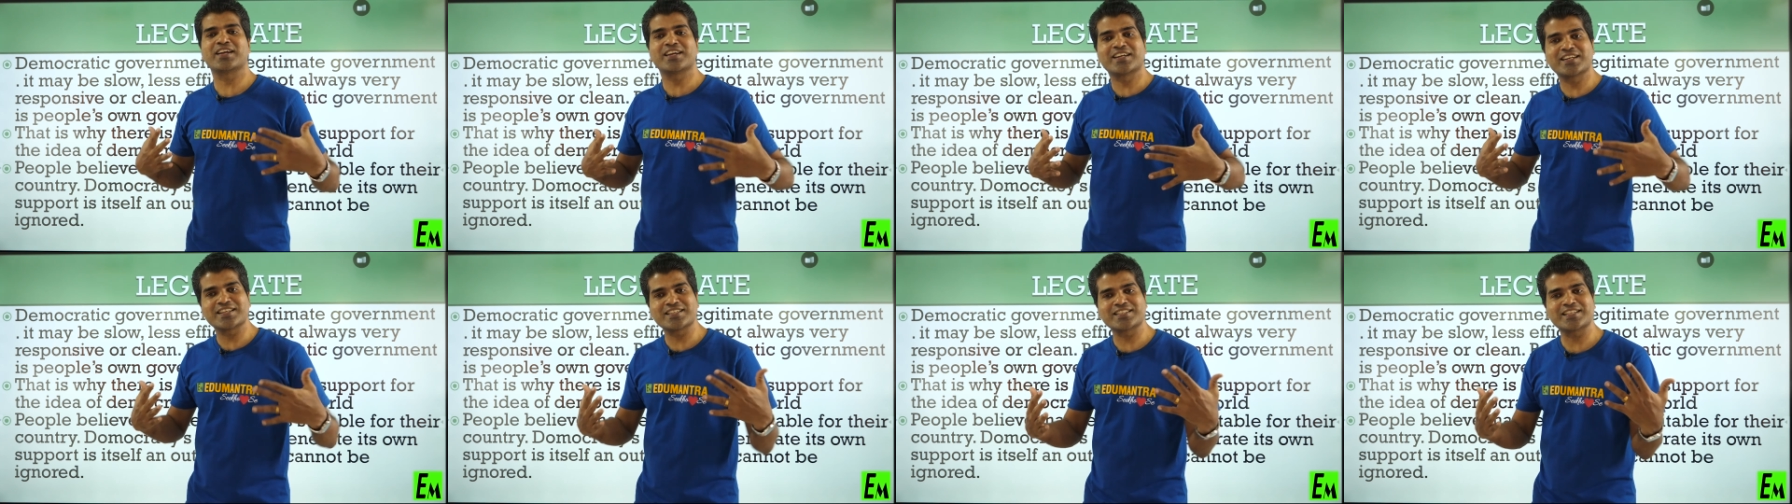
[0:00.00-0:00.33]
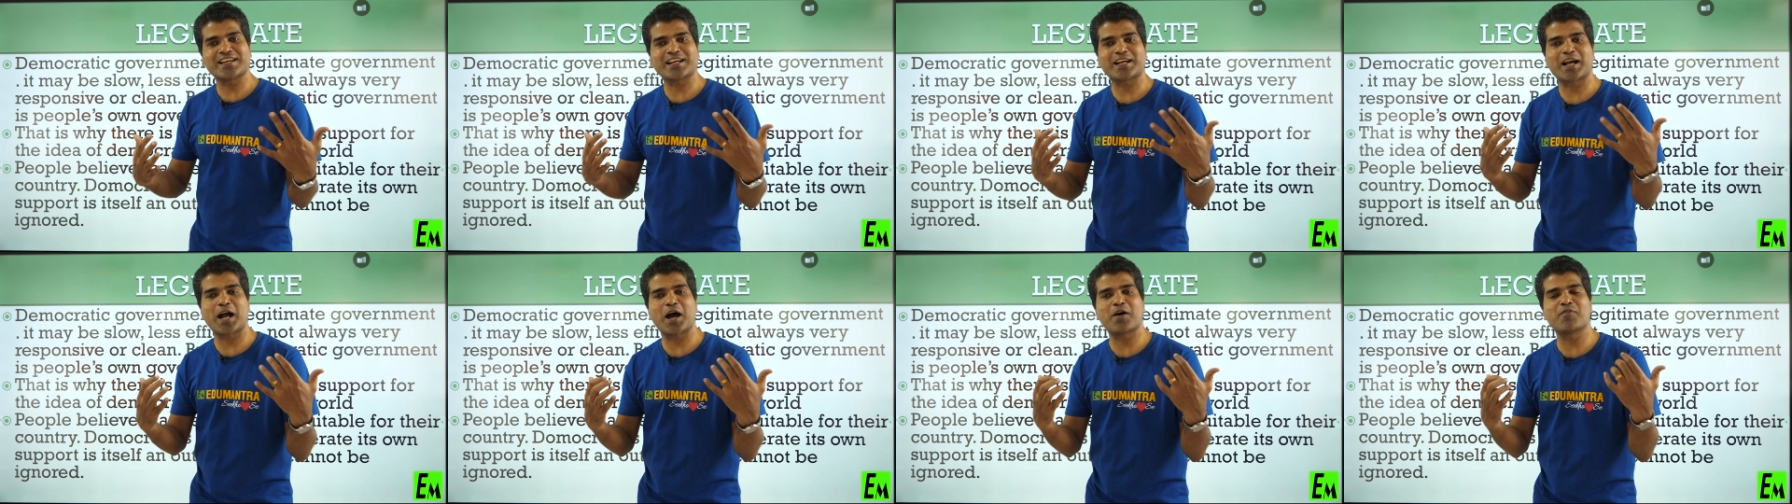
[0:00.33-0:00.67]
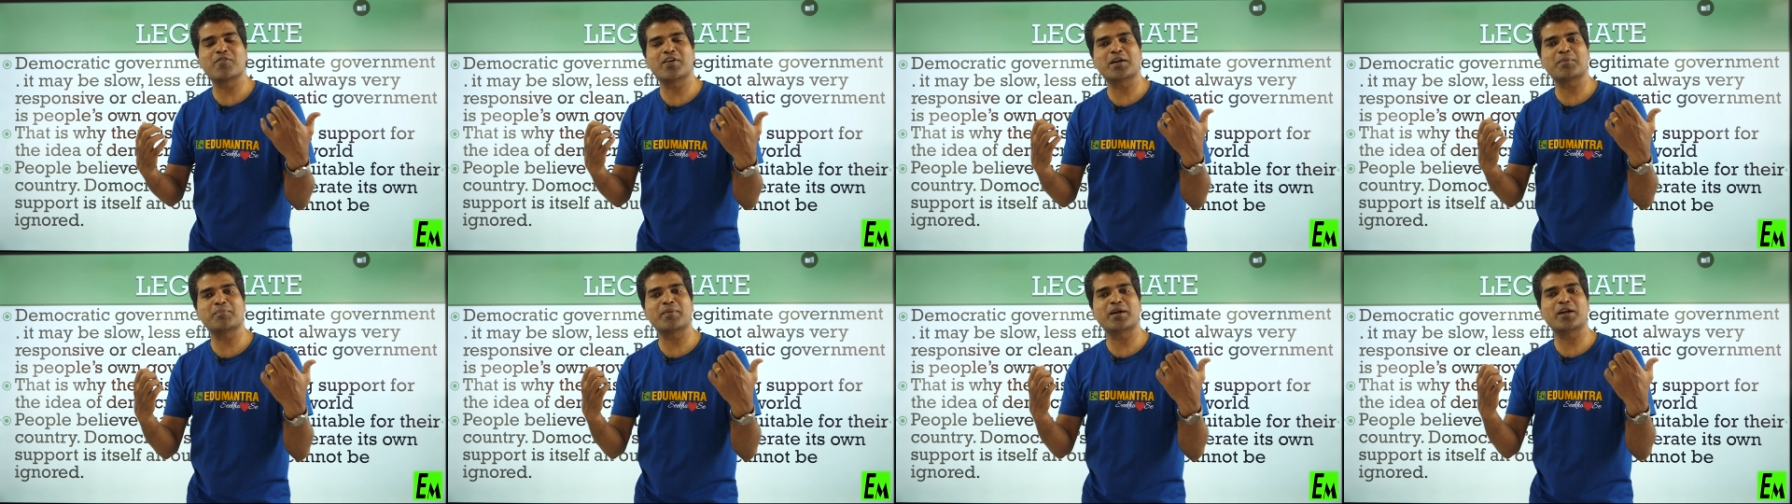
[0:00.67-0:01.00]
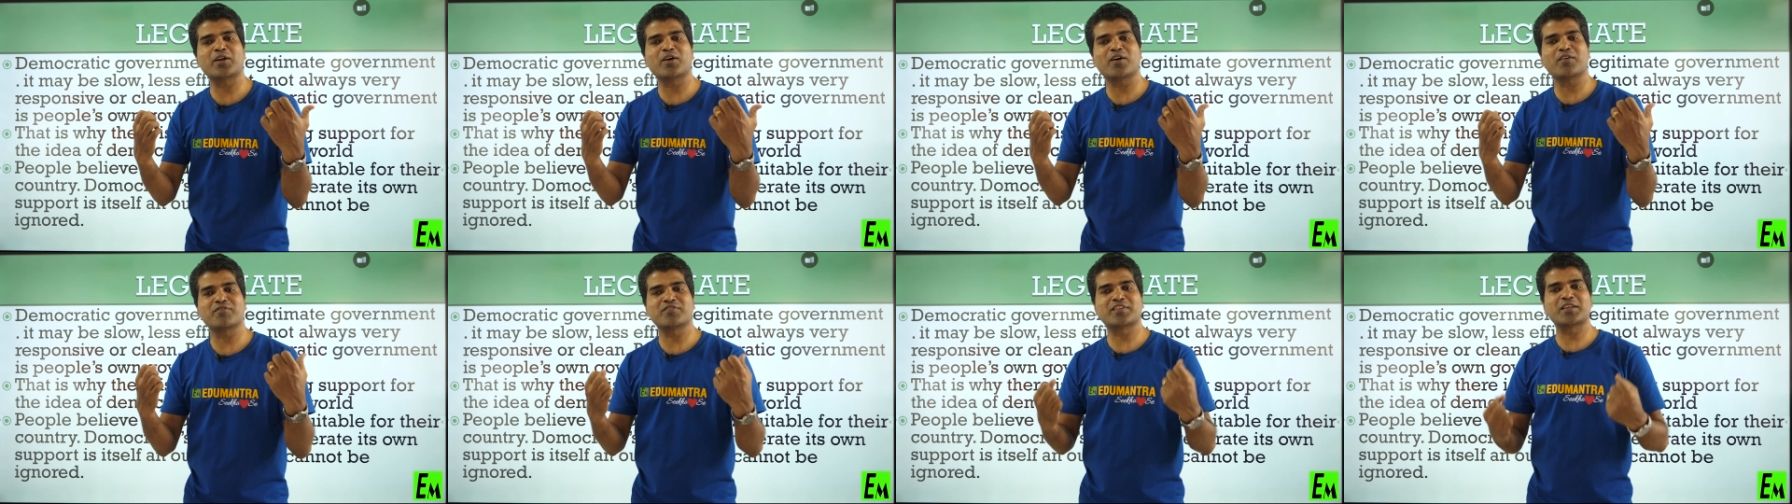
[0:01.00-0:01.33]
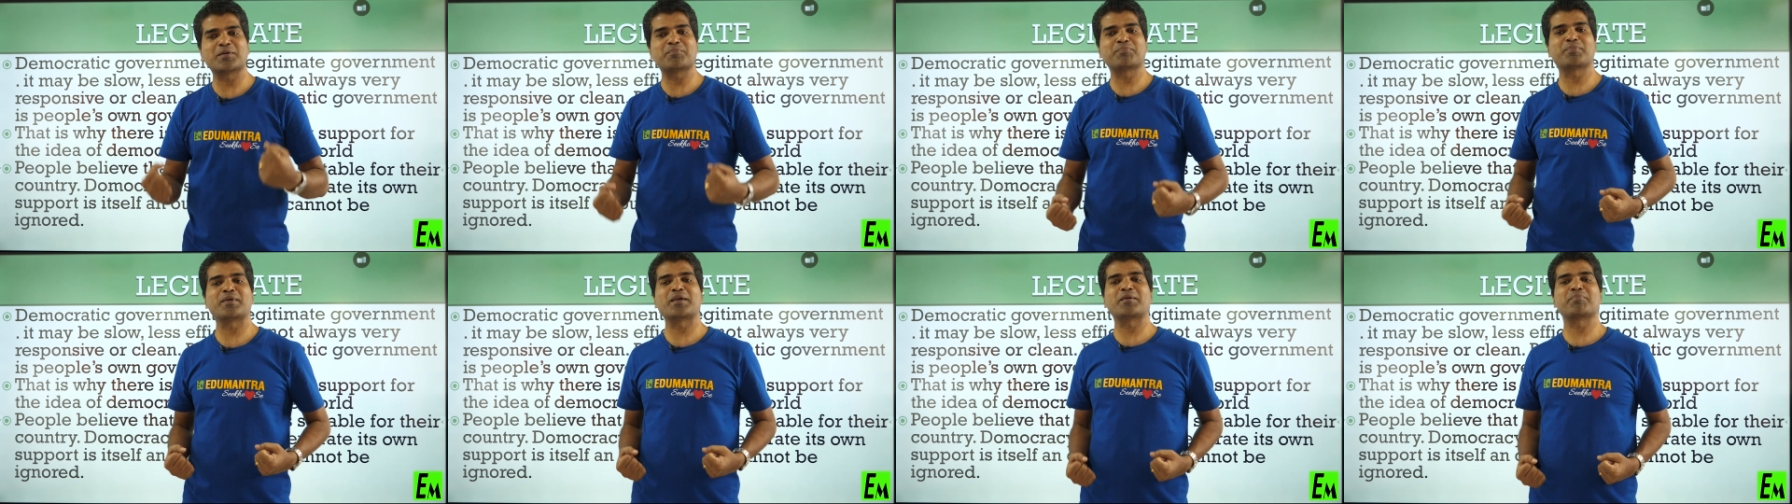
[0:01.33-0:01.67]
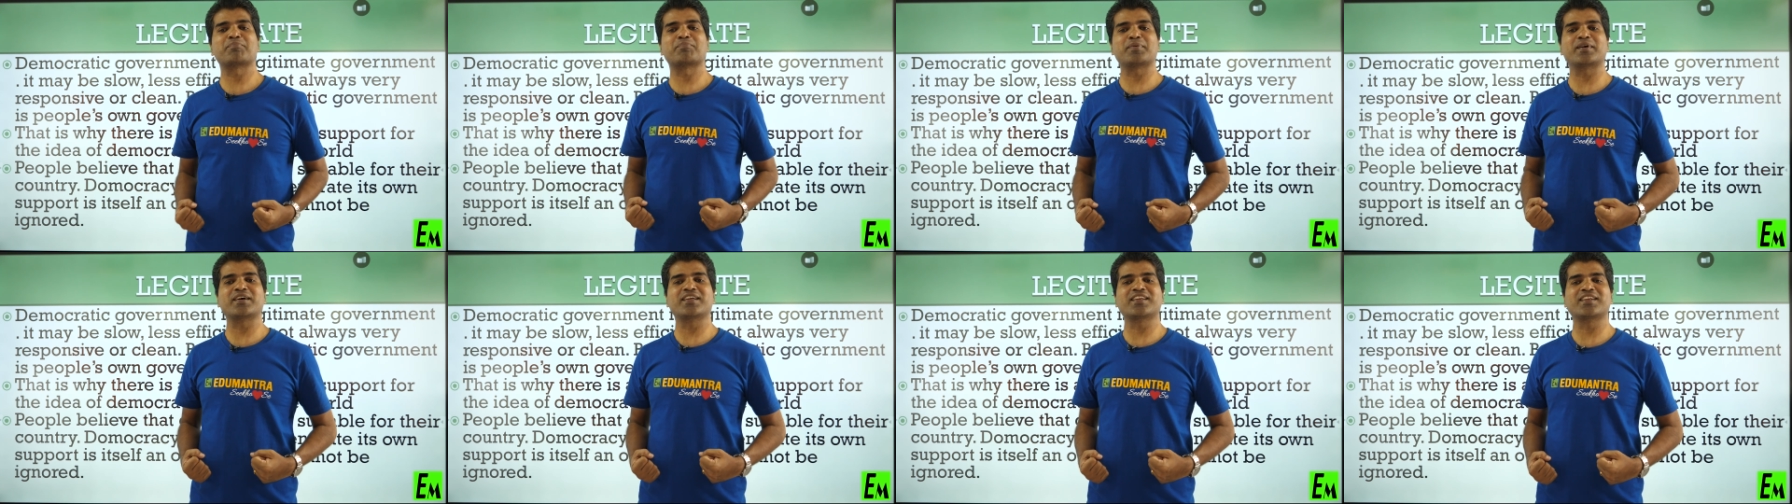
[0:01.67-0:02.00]
it is the government of the
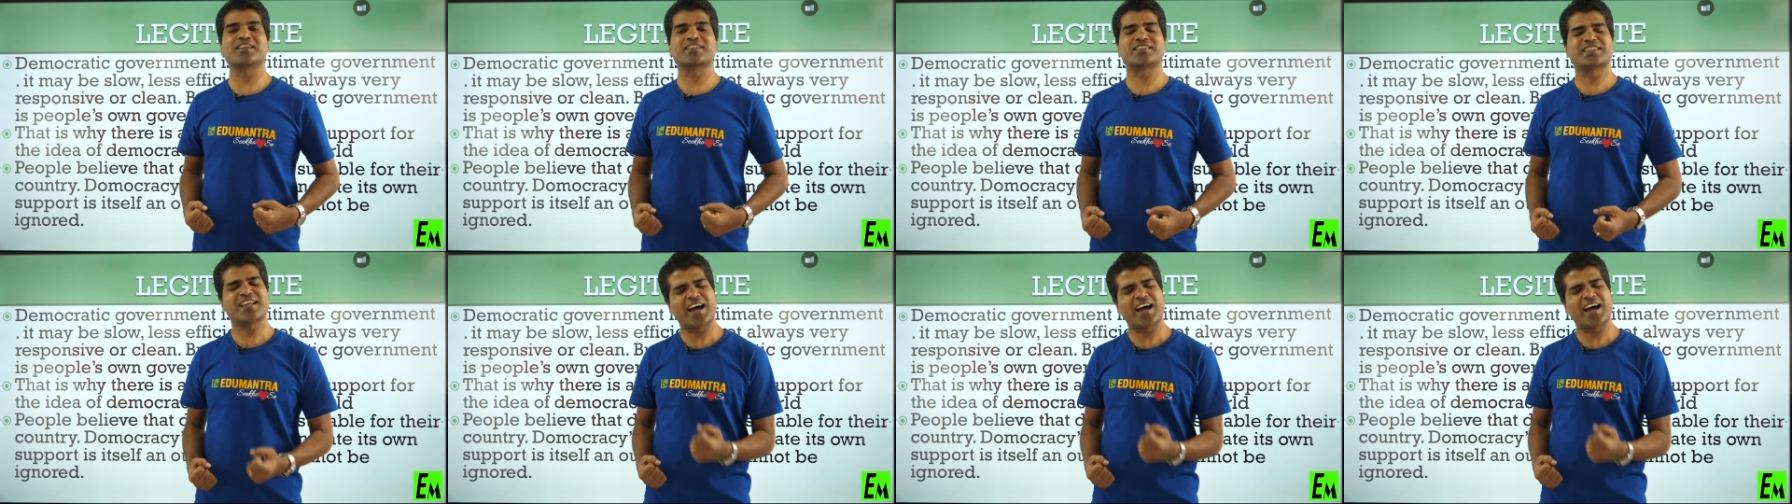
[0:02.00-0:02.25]
people.